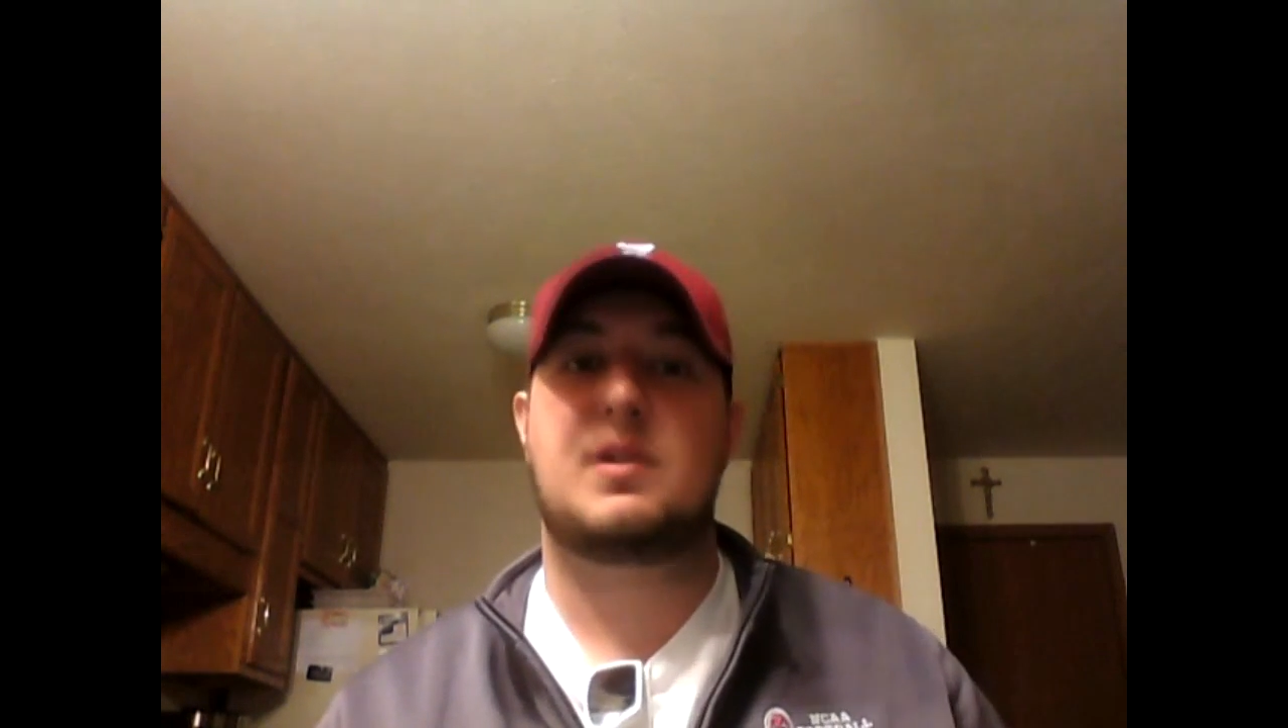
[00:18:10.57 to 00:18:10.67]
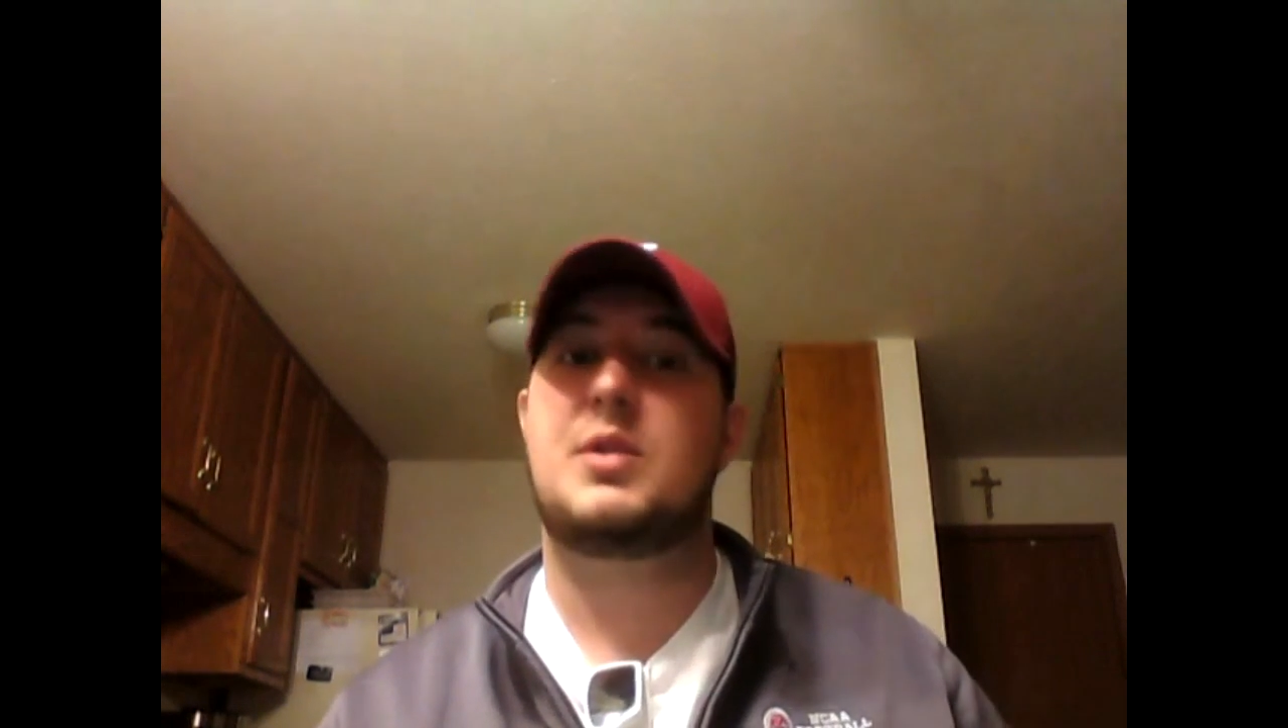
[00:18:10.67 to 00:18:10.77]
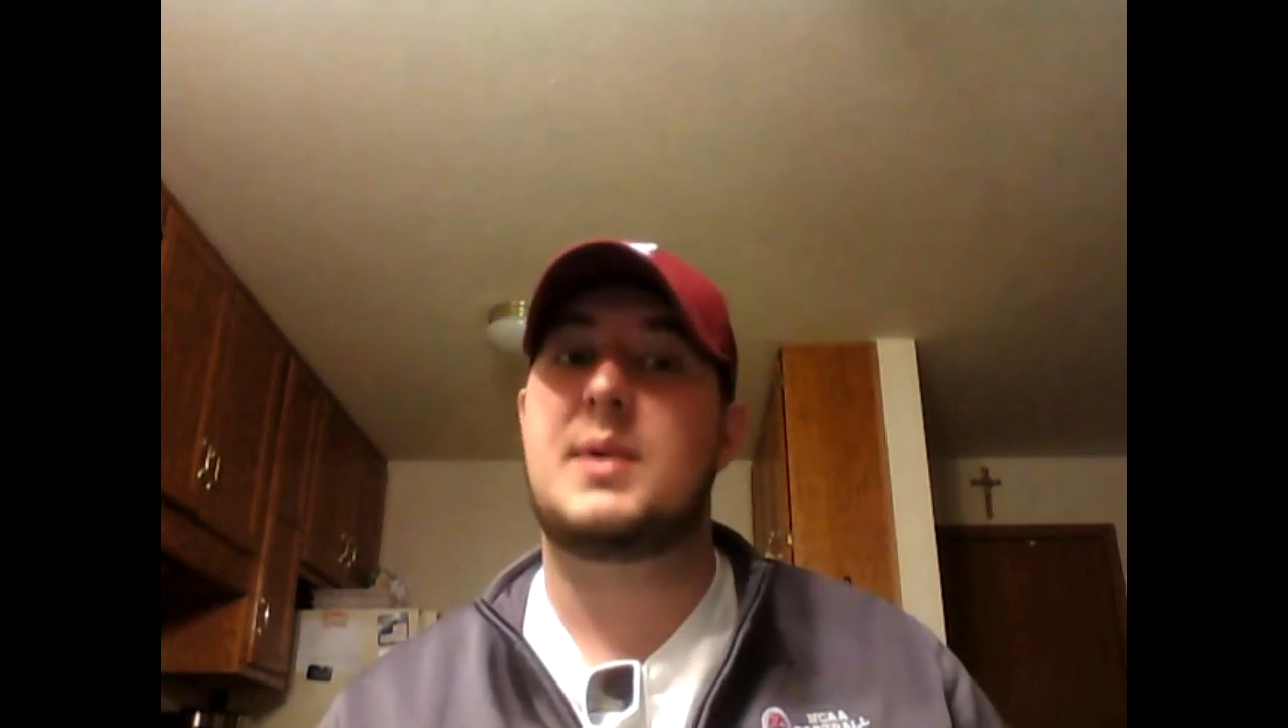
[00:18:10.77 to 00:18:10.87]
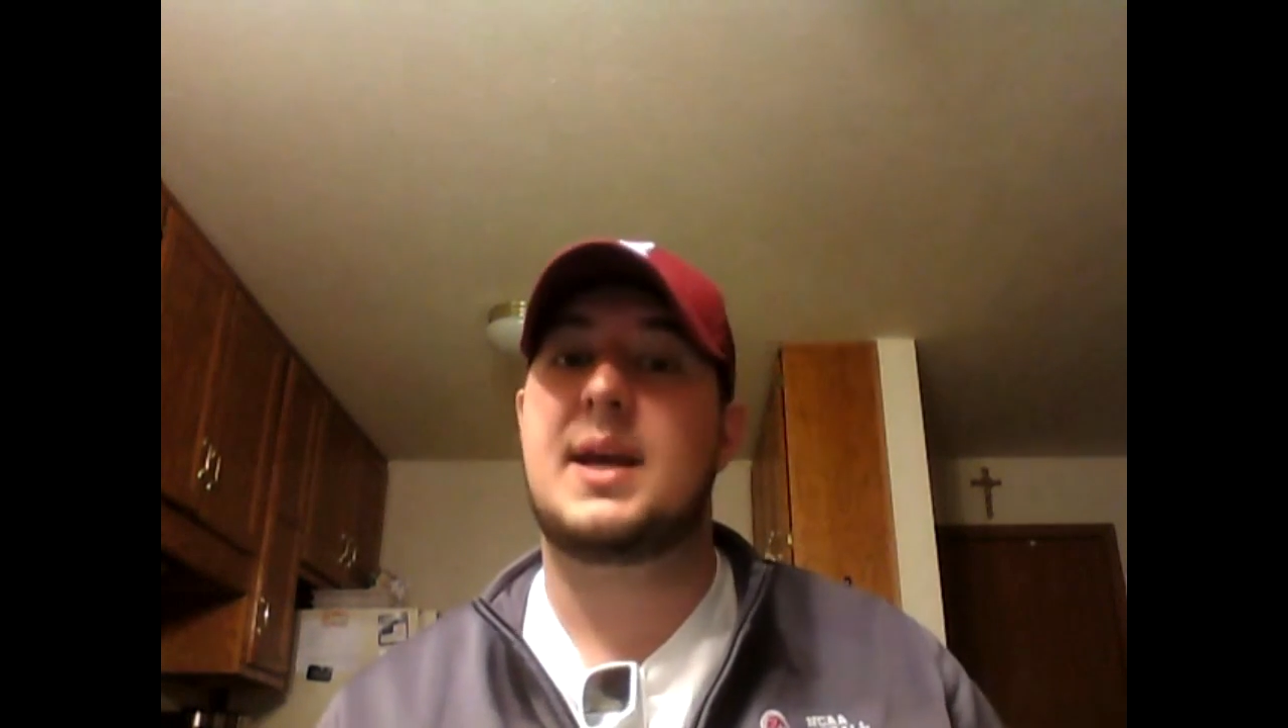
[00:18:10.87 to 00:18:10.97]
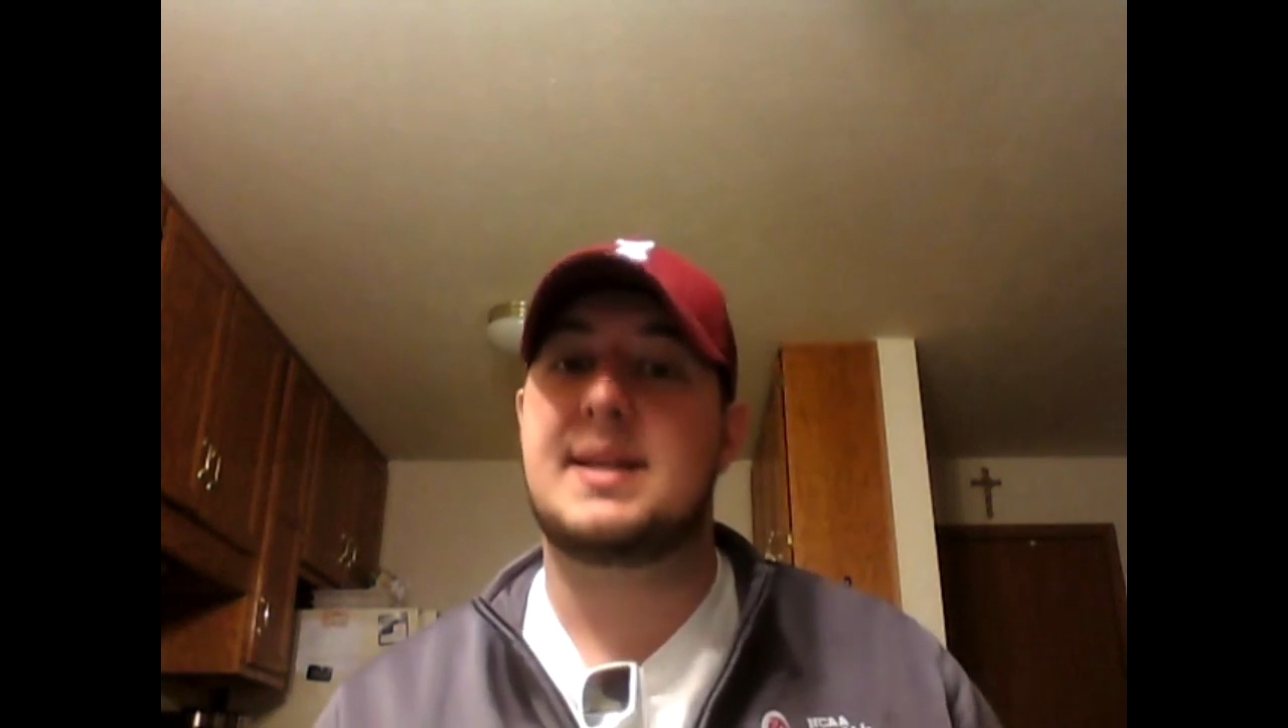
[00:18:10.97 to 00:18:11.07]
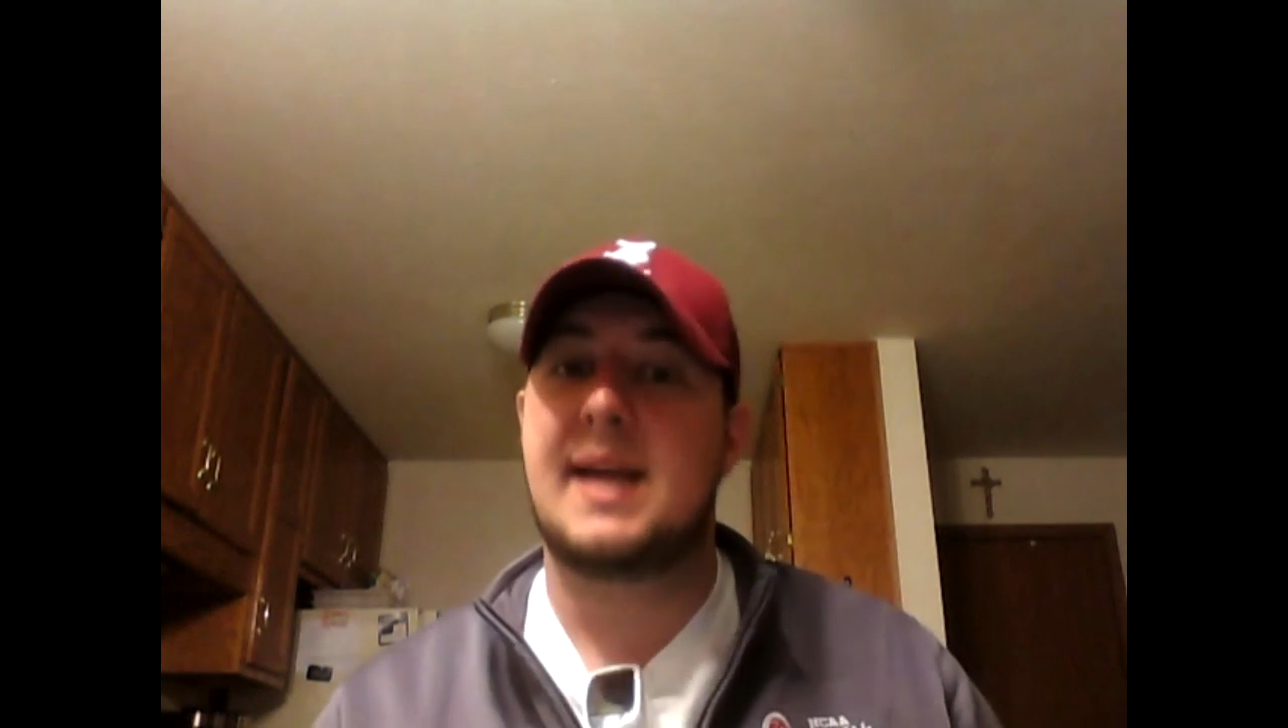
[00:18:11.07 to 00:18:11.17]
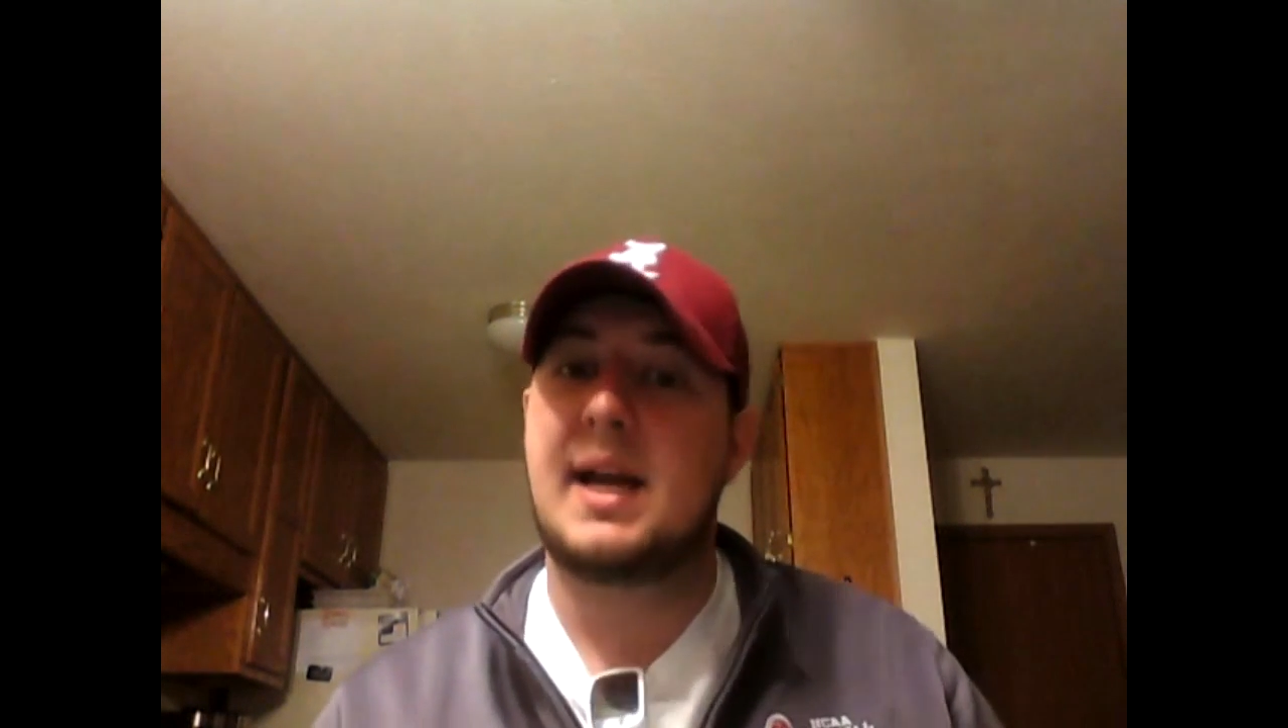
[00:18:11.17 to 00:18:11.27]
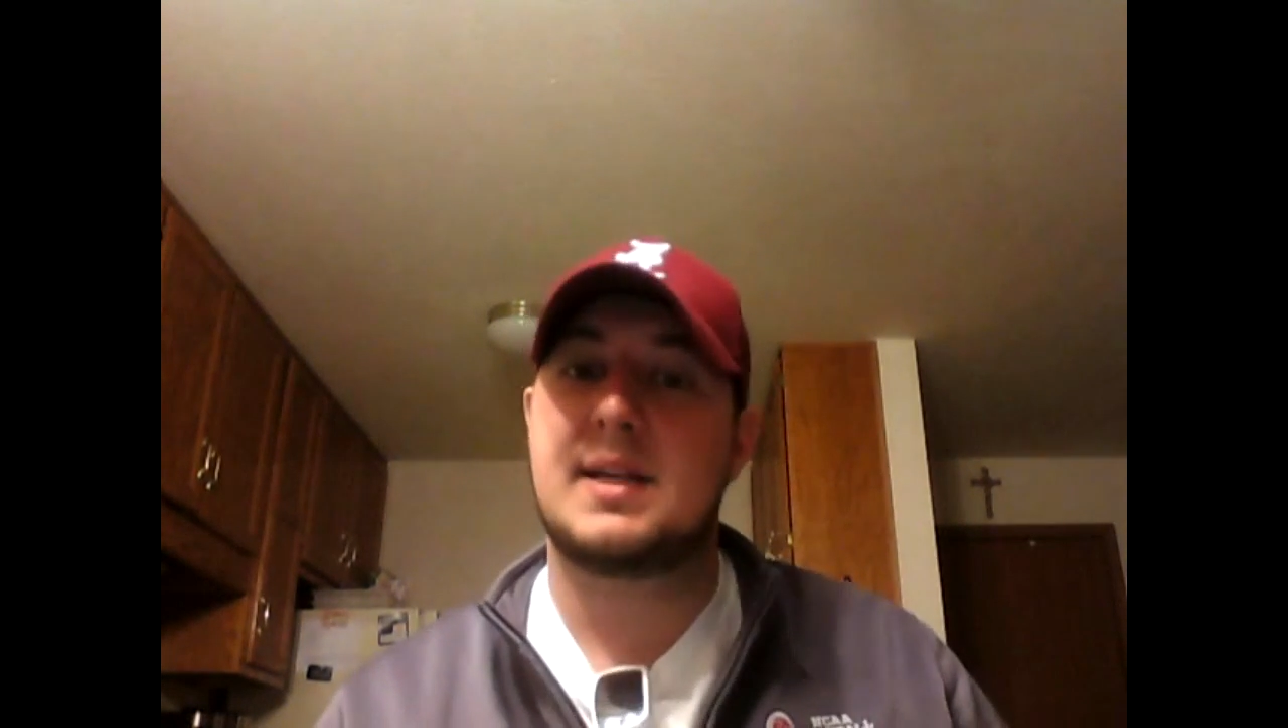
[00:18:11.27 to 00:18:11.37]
QB contain